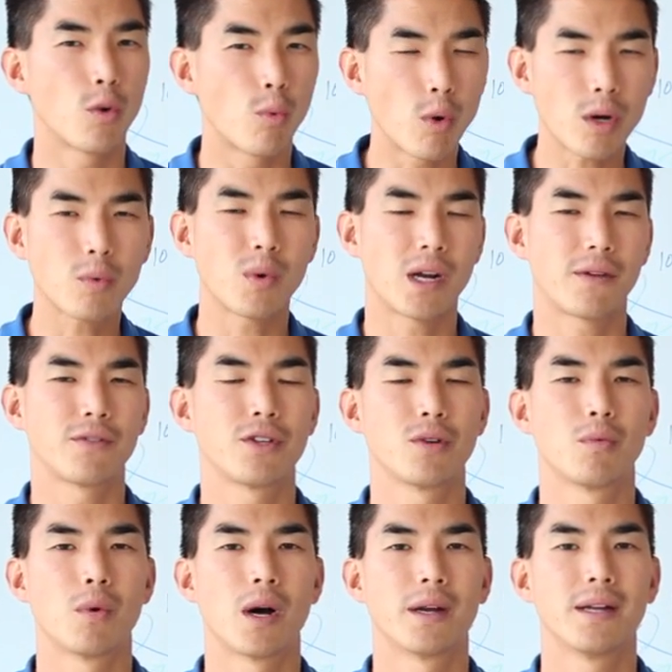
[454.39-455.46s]
work whenever
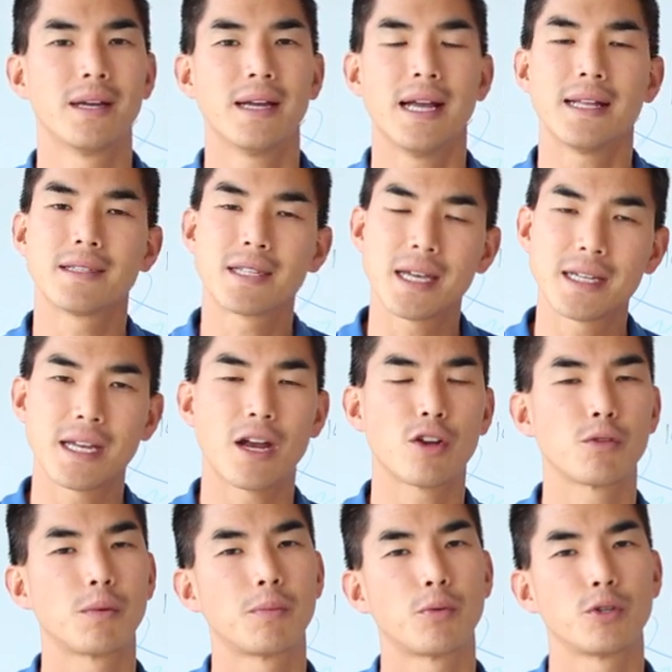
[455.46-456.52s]
you want, and take care
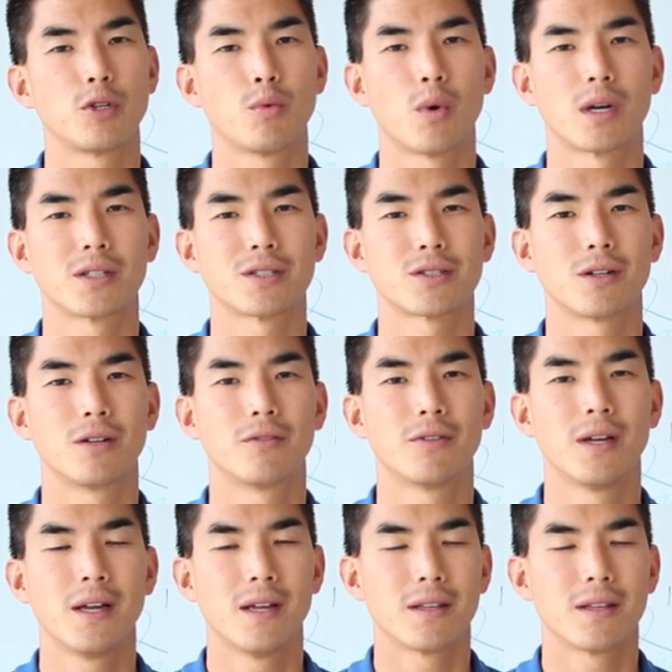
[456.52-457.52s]
of the people you want to serve.